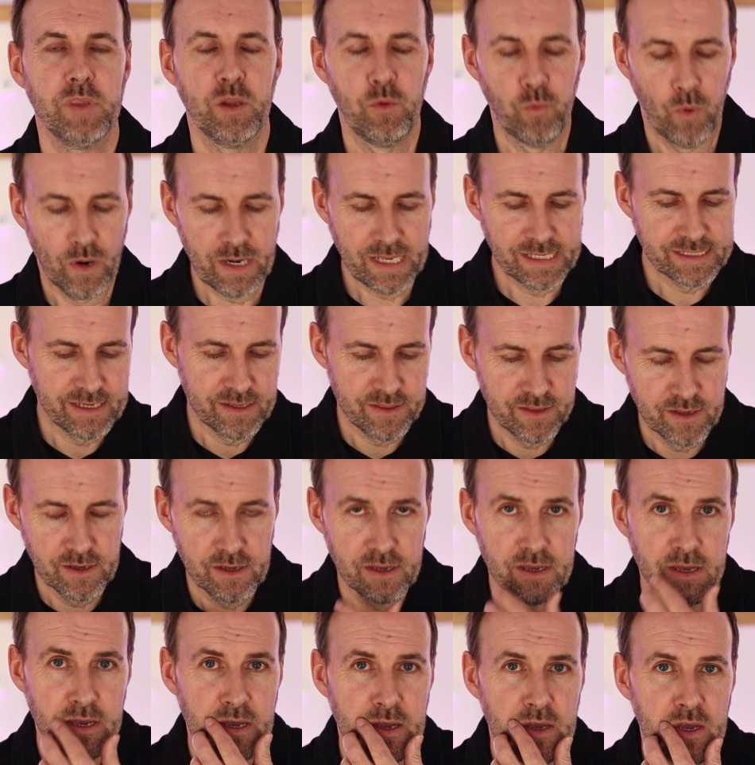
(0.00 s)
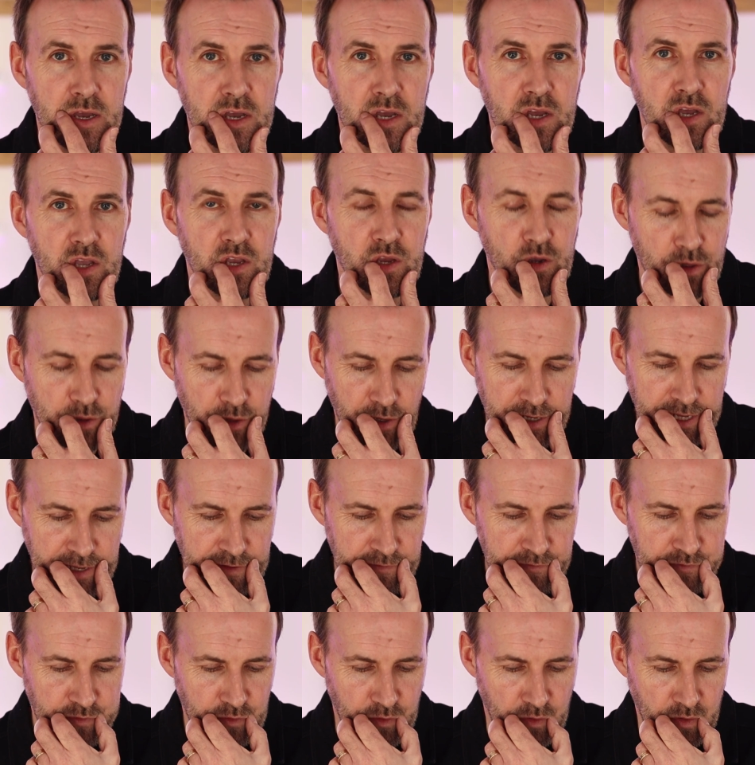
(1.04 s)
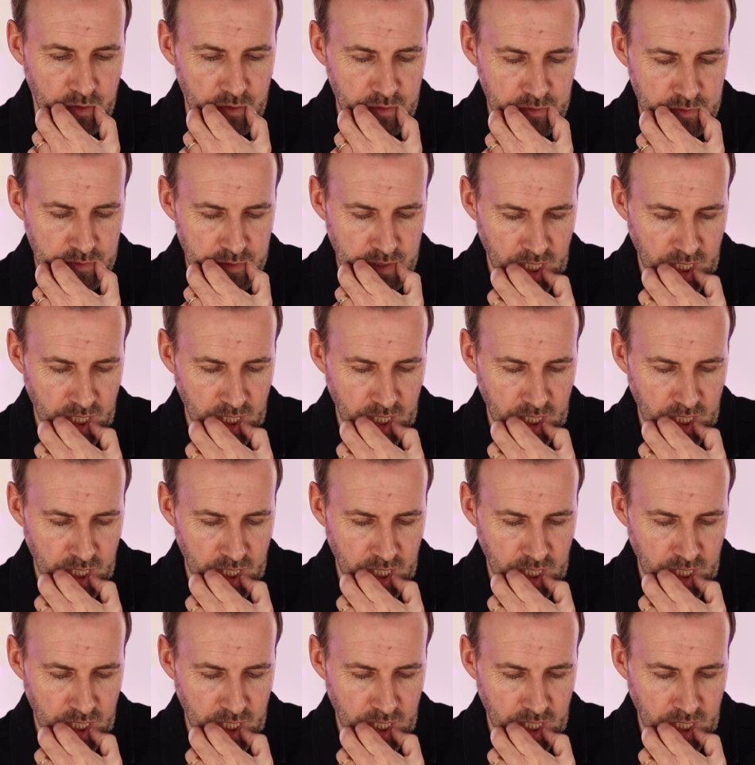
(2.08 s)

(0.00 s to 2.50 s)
What is it that you're looking for?